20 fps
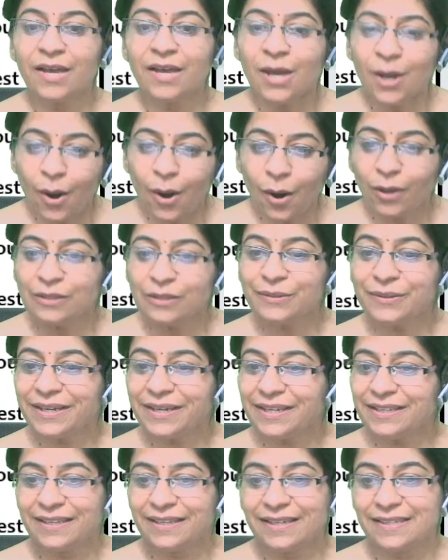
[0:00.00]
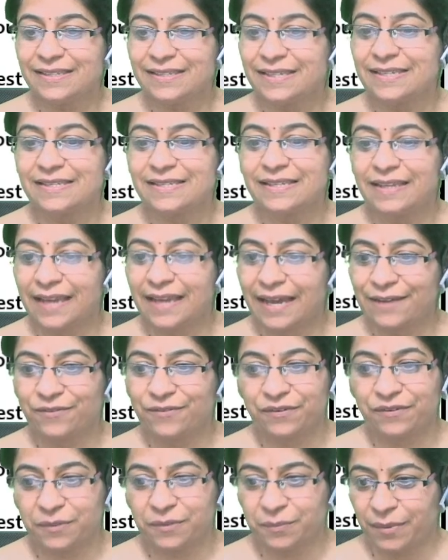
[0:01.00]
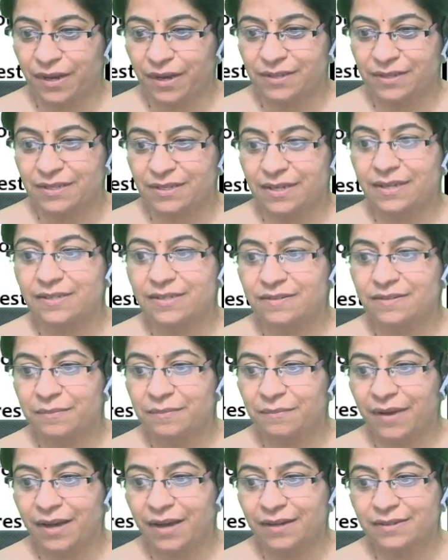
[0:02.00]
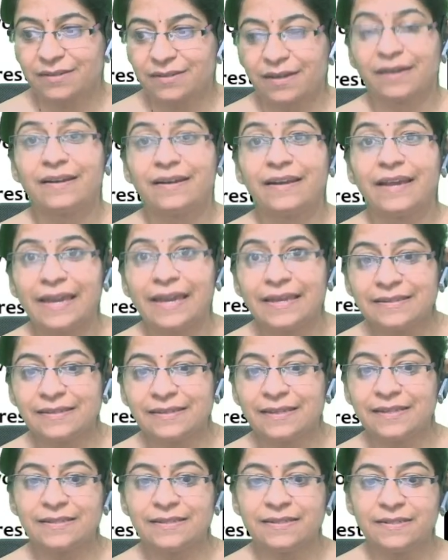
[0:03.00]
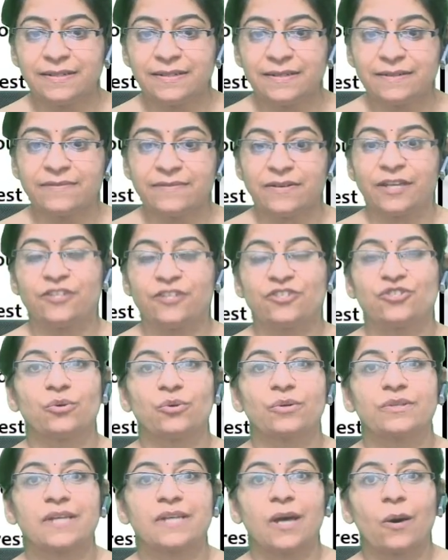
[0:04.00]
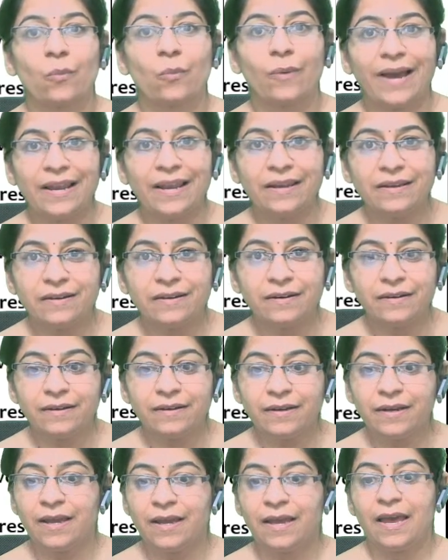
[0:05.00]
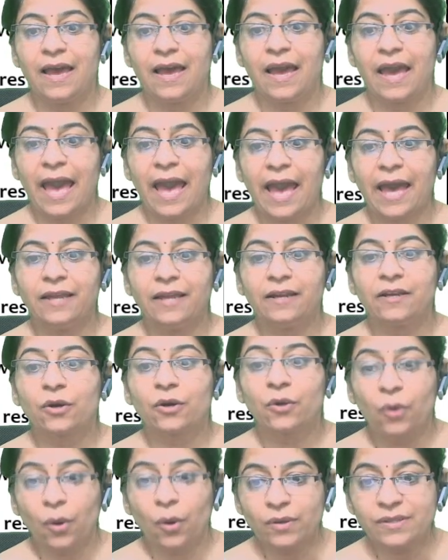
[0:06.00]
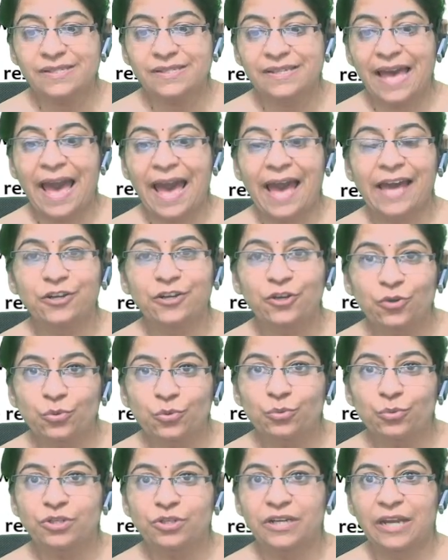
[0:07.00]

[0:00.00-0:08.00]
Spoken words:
Although he thinks he is the life of the party, his remarks are insensitive, his jokes are vulgar and cross and crude.